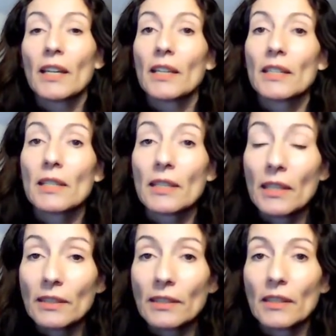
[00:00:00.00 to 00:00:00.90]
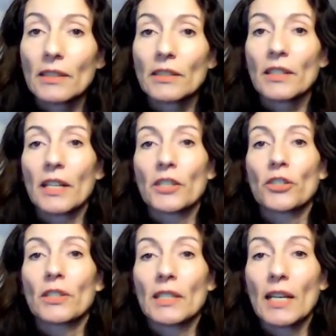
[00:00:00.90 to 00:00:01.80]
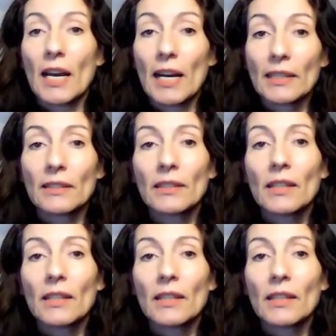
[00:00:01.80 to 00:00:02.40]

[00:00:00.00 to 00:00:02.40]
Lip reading: It is a discretionary act.